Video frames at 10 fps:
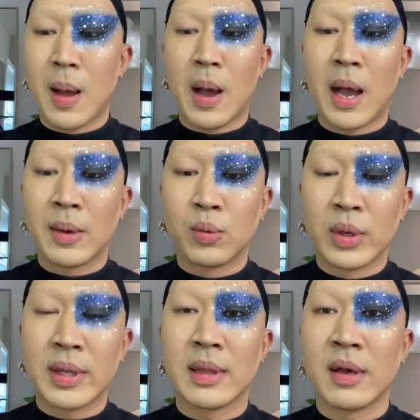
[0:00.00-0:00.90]
I
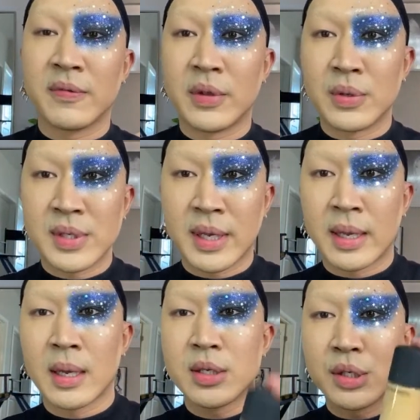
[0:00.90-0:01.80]
really love
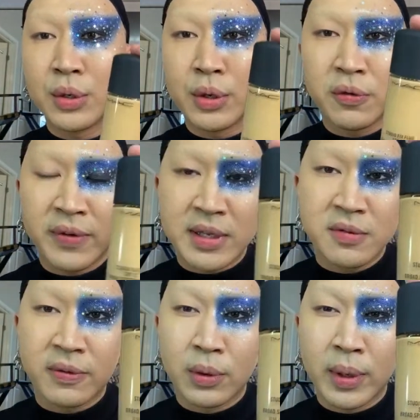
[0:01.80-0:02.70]
using Studio Fix
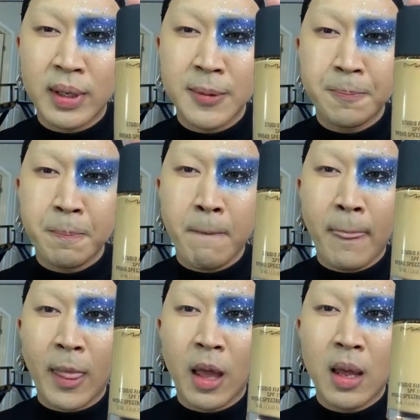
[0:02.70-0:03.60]
Fluid.
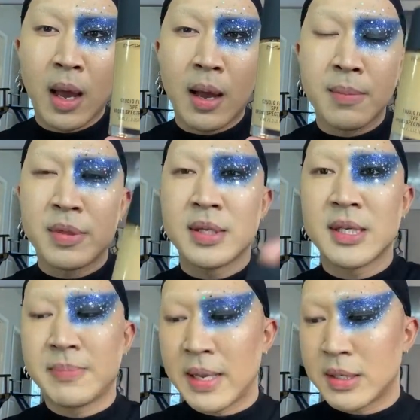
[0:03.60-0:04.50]
This
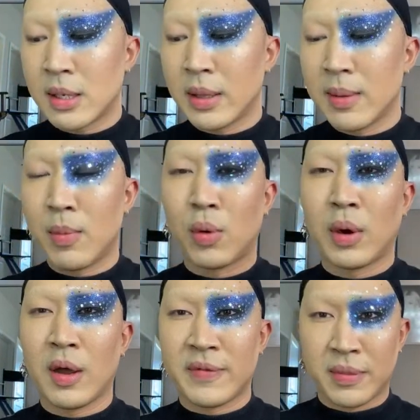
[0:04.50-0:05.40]
is basically more
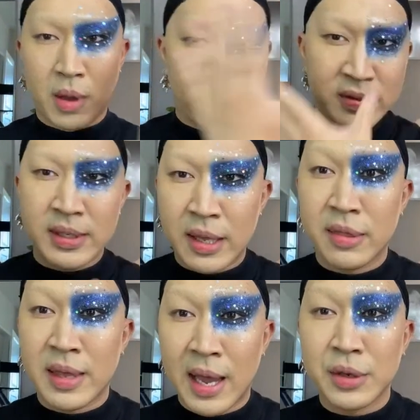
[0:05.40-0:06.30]
of obviously a
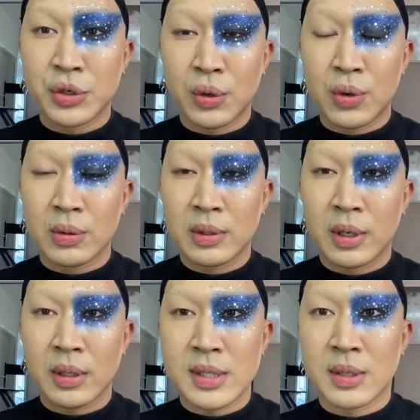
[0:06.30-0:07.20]
theatrical
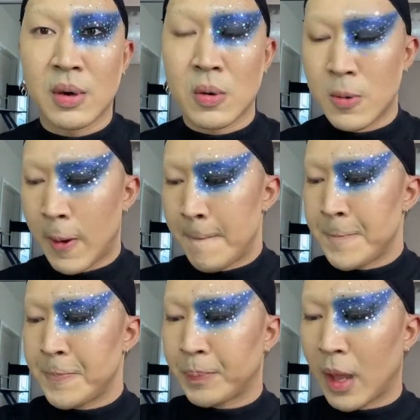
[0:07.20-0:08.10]
look, so
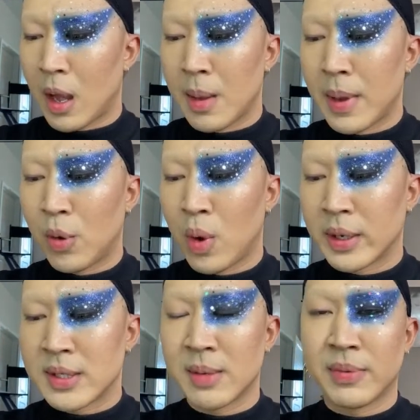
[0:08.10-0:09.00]
I wanted
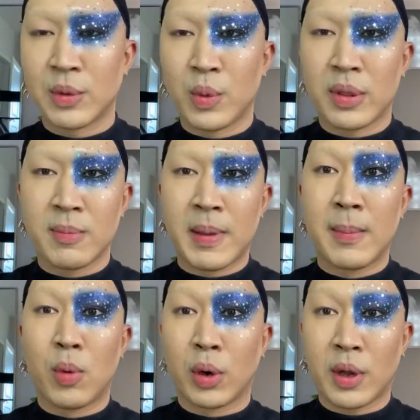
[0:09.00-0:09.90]
something with a bit
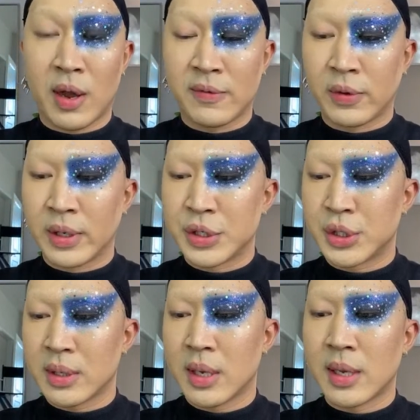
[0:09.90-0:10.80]
more coverage.